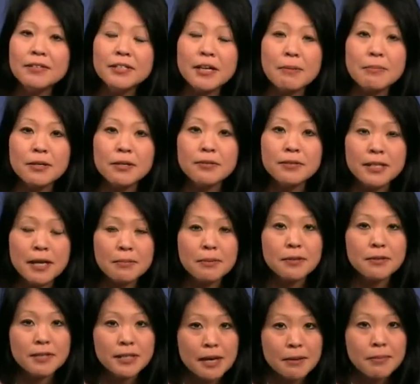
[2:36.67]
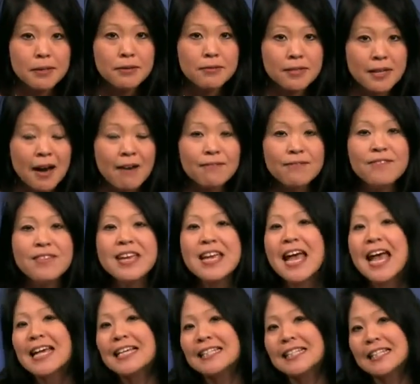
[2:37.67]

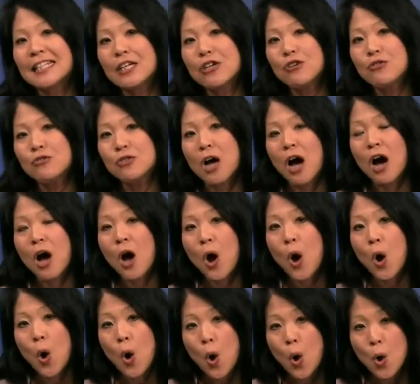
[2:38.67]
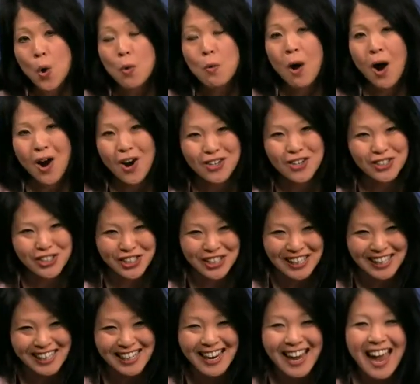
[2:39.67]

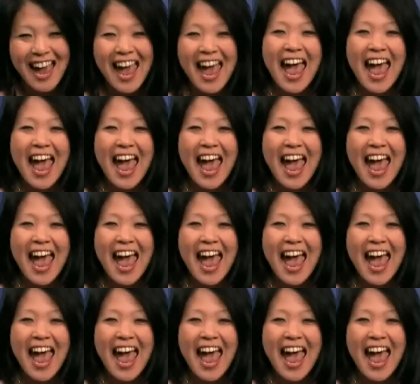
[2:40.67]
www.vacu.org.